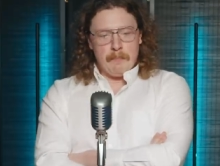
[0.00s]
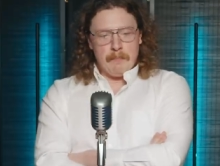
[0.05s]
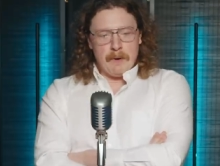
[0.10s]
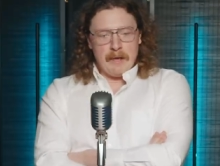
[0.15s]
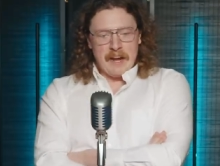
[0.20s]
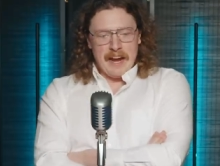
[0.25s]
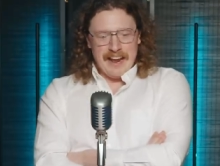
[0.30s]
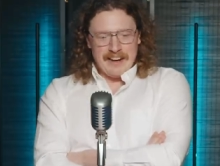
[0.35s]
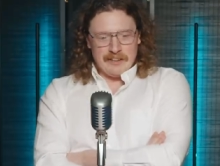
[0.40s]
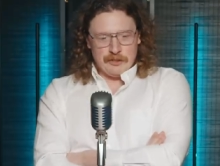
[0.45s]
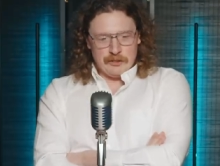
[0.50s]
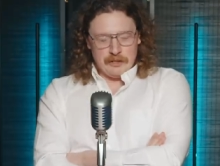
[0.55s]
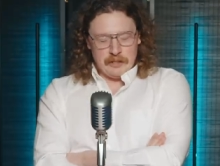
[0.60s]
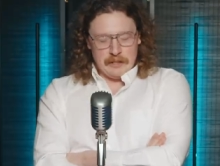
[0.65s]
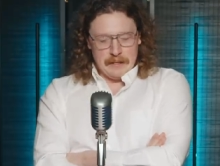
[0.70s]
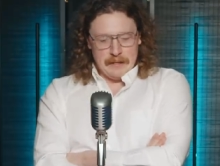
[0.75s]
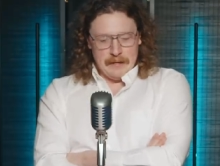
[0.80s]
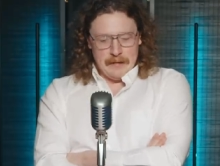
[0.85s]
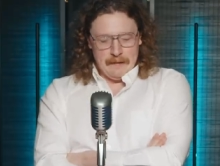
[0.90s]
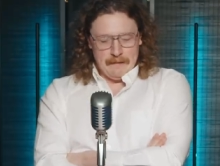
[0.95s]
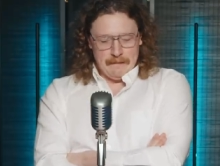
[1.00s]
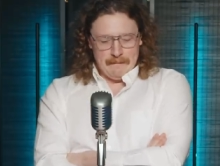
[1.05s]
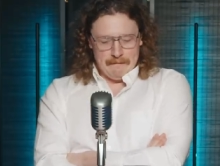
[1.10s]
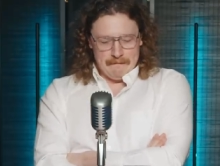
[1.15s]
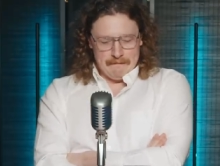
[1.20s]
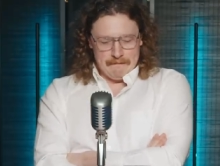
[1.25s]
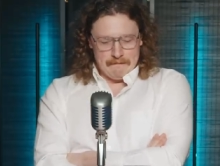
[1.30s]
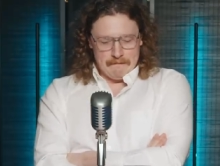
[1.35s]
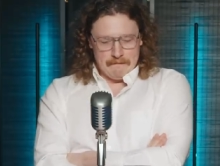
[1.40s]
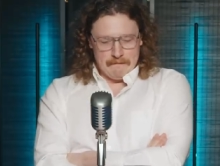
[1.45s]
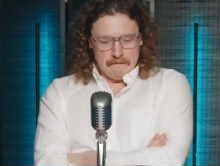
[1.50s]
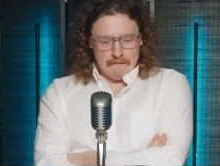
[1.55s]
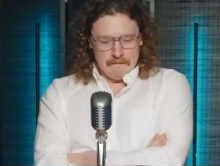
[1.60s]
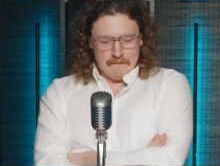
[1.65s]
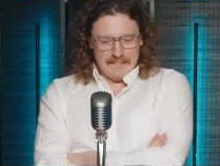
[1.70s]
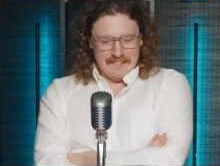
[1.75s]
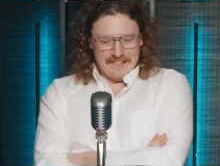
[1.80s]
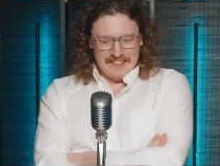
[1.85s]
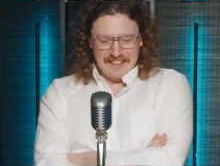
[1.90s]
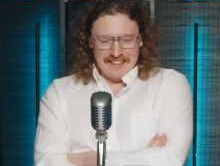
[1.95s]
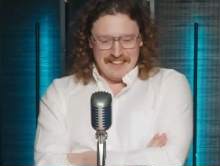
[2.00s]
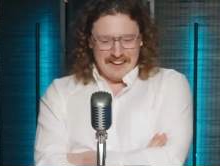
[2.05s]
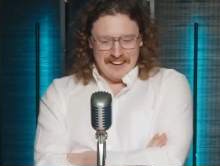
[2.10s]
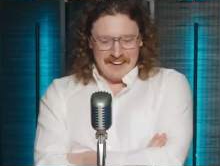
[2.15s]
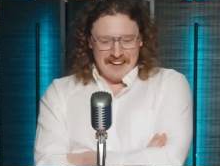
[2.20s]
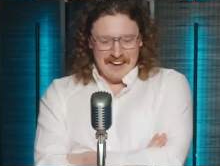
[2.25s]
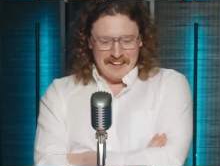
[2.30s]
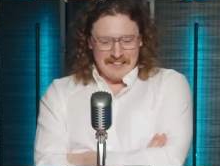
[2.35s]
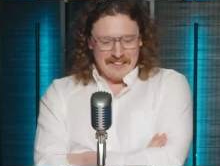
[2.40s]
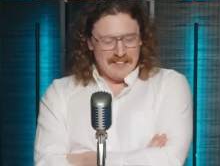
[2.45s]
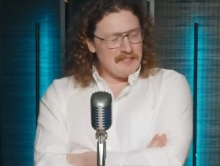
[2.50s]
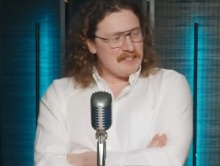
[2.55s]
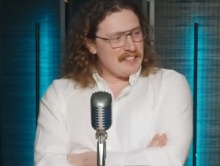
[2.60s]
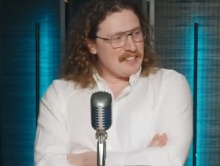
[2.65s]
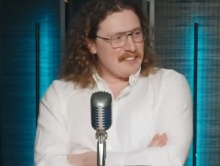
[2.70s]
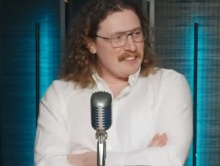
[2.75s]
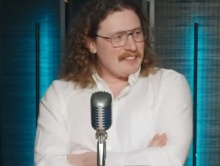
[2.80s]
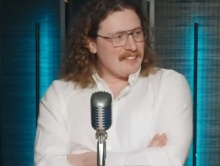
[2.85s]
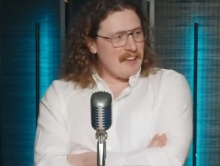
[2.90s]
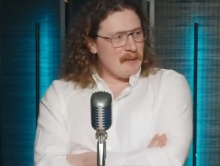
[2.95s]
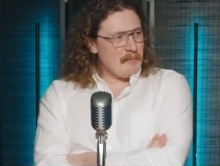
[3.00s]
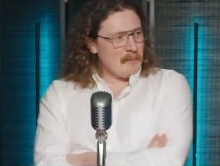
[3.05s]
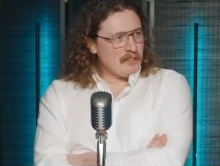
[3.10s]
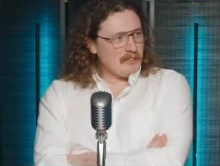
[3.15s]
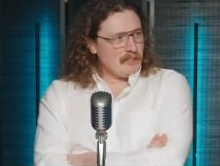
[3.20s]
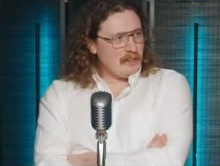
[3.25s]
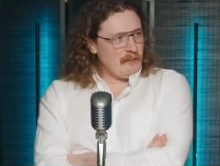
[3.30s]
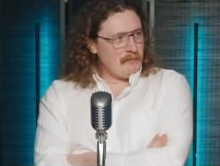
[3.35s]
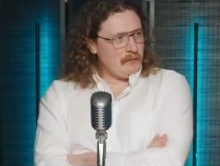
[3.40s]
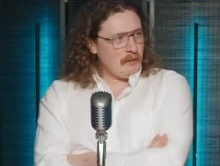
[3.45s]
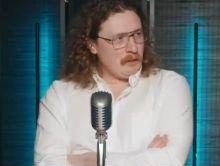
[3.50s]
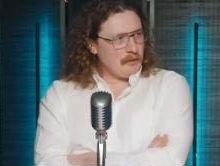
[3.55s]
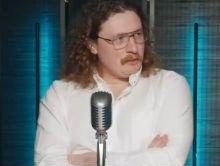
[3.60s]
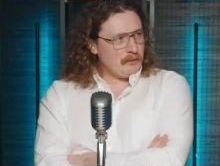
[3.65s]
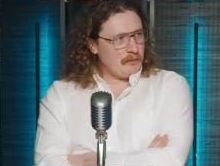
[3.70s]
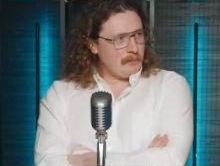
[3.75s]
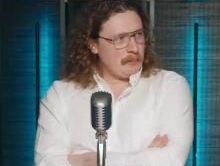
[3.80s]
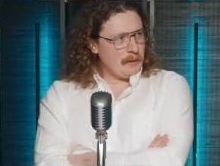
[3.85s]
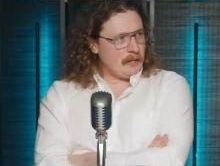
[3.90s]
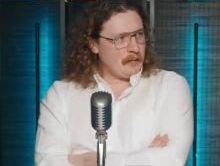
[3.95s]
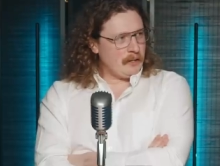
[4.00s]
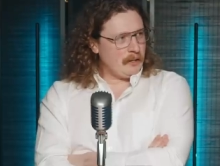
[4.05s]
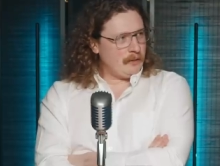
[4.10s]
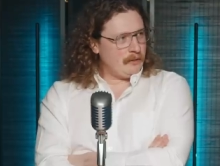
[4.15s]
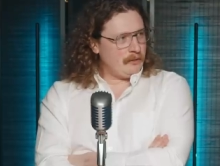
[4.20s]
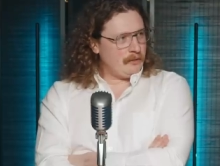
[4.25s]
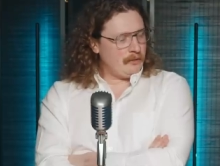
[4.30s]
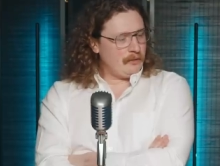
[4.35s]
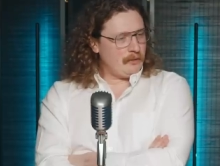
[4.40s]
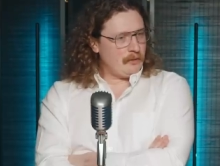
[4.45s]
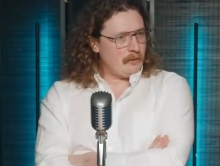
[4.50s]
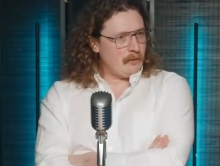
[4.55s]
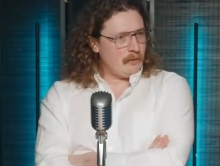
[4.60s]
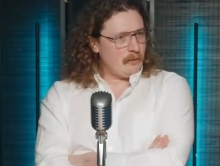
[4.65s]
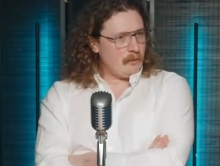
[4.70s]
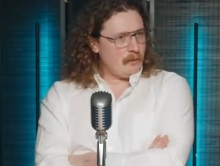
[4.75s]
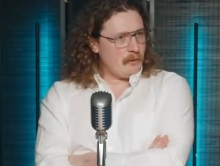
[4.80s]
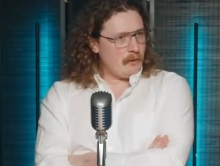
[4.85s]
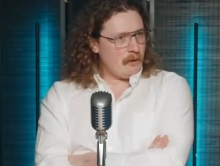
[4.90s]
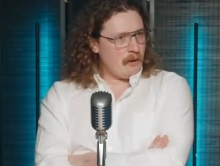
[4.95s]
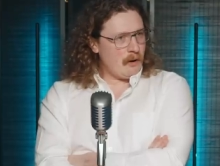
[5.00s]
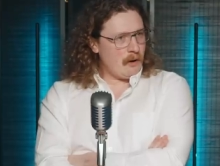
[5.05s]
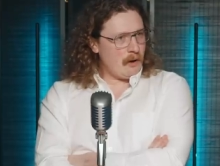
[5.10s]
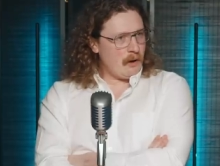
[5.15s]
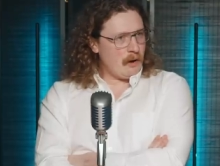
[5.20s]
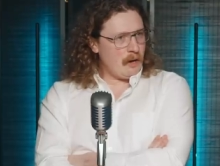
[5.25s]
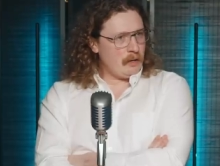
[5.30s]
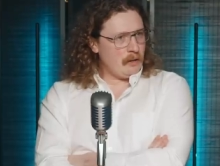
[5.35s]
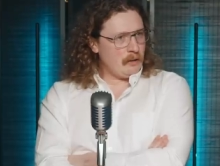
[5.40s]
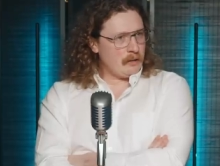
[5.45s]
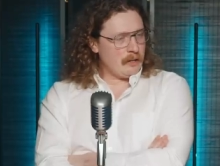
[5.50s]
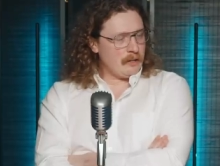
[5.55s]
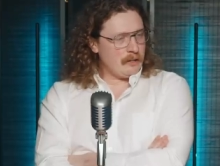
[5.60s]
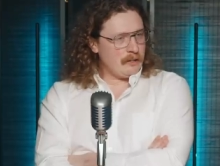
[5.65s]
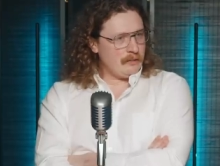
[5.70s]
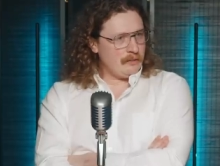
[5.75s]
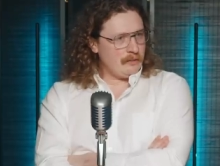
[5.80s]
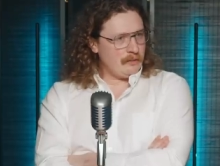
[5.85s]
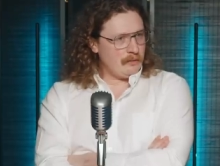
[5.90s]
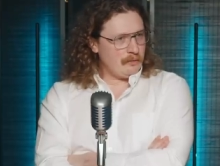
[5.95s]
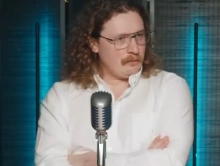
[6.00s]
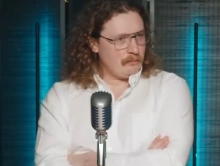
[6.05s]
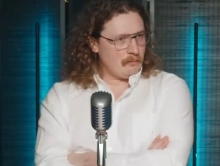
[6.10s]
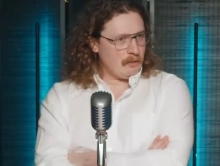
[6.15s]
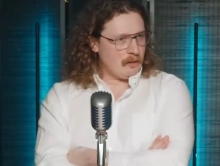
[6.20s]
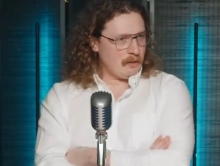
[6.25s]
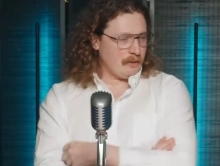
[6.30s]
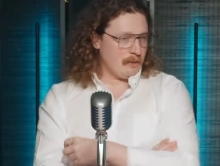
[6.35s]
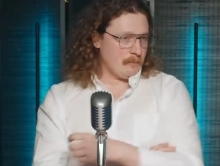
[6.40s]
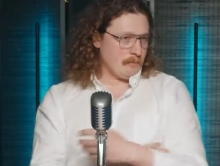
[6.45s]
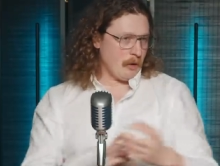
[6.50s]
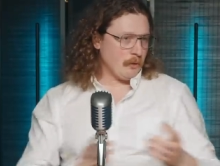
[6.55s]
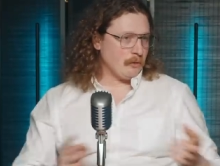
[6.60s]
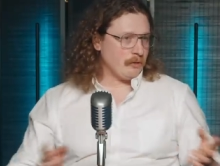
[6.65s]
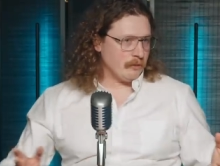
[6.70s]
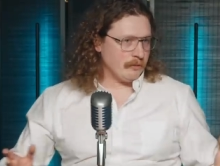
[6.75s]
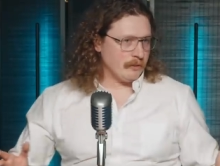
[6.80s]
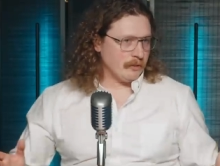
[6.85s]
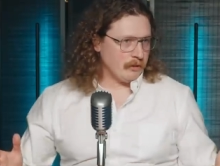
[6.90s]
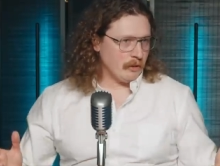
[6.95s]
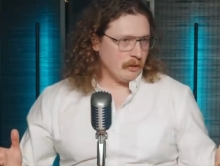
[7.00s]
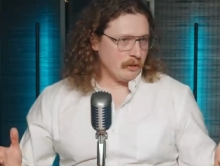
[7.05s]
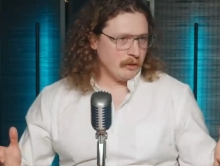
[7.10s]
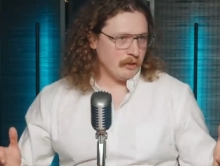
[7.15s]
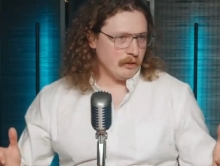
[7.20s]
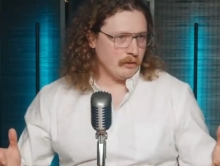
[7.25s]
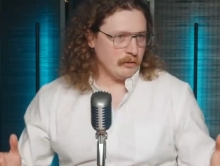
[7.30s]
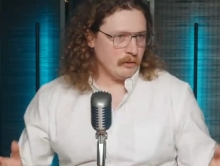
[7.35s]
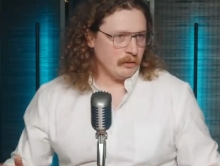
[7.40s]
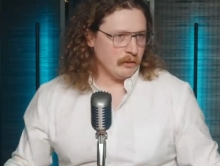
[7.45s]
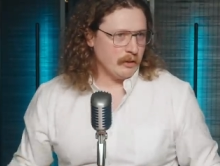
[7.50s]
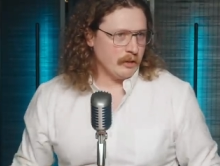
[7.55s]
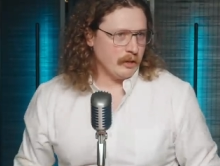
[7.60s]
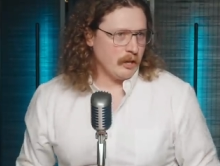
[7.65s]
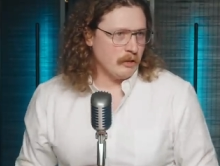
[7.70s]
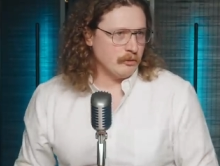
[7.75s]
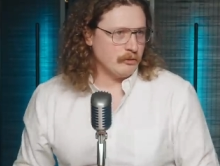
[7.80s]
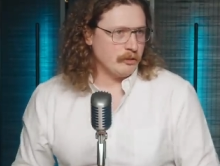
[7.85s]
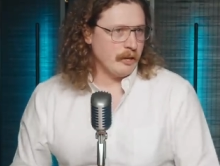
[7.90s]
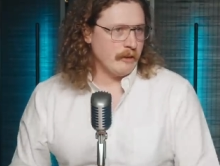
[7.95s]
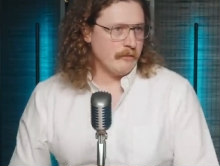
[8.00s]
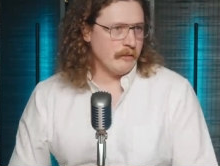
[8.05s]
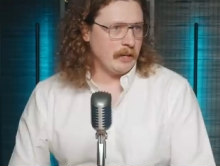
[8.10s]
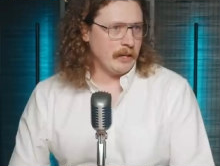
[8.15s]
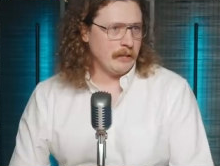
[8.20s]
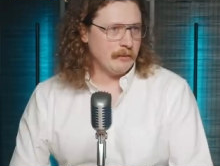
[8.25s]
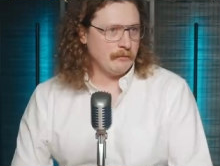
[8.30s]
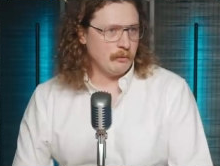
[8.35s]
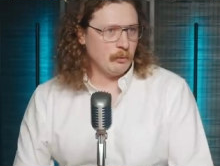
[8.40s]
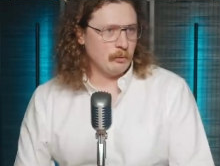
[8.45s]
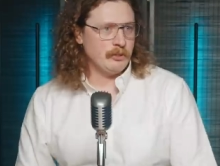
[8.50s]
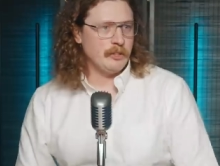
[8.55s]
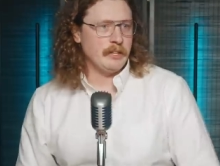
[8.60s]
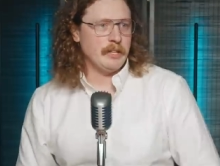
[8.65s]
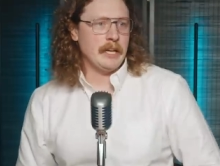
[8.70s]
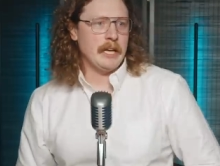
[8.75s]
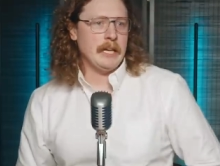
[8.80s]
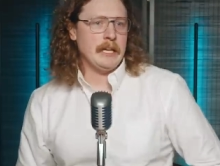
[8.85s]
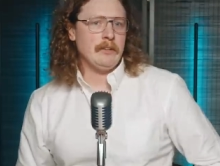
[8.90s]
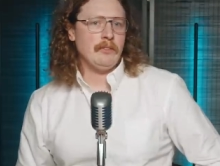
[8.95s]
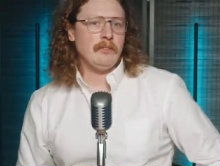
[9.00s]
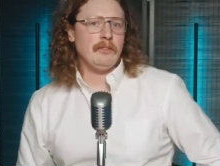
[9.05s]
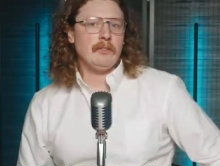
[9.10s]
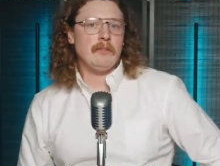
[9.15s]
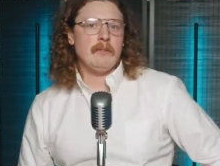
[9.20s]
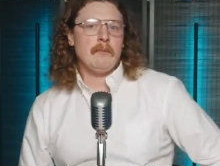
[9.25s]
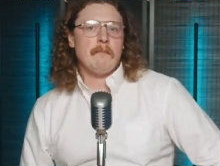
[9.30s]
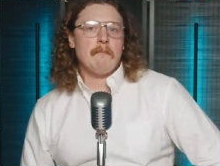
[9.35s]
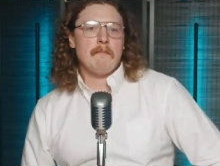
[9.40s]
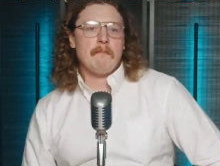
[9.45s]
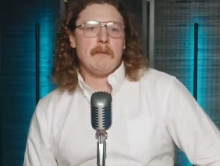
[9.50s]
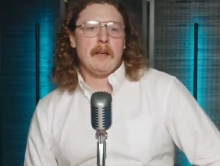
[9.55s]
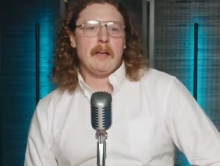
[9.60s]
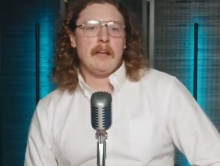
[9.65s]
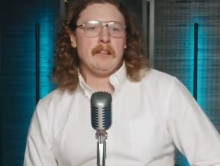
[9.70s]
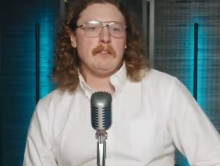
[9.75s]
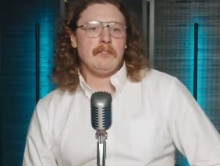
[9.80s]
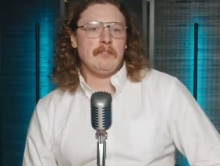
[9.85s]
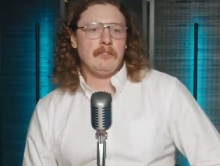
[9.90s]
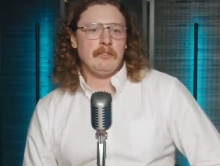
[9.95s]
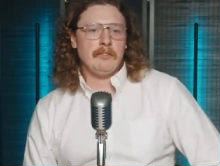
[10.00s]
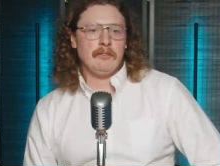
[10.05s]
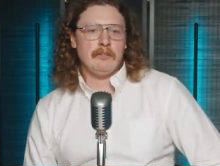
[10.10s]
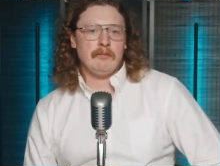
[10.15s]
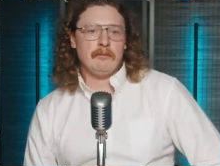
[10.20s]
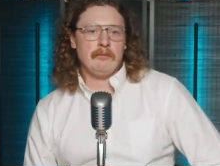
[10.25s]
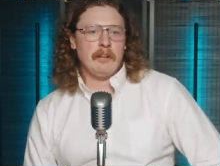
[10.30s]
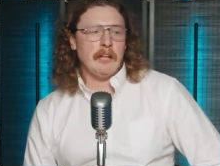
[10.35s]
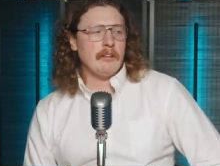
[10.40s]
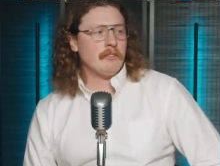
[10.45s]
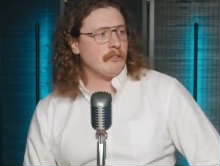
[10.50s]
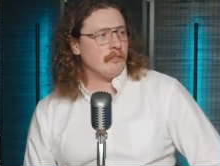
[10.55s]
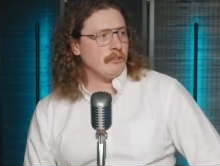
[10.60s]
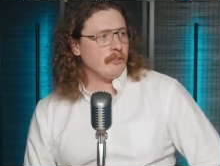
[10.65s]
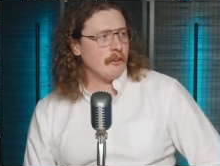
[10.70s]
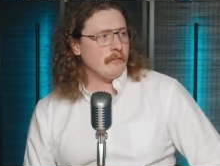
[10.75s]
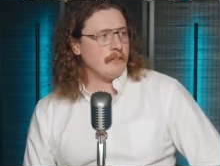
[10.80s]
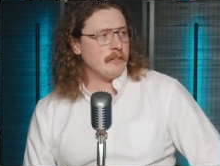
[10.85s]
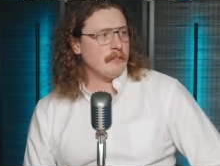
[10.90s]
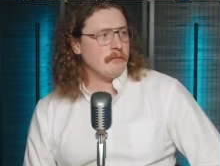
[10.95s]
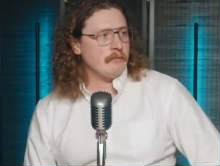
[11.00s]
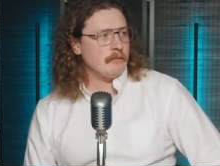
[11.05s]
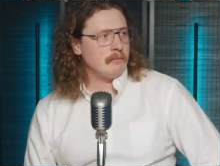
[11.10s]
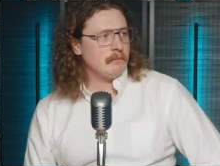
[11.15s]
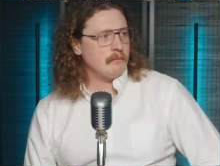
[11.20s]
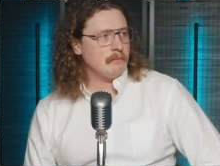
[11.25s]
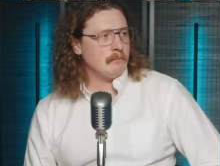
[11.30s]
But actually, I, I don't think there's that much love lost because I look at this. I think most of us look at look at the country over the last 14 years. It's less conservative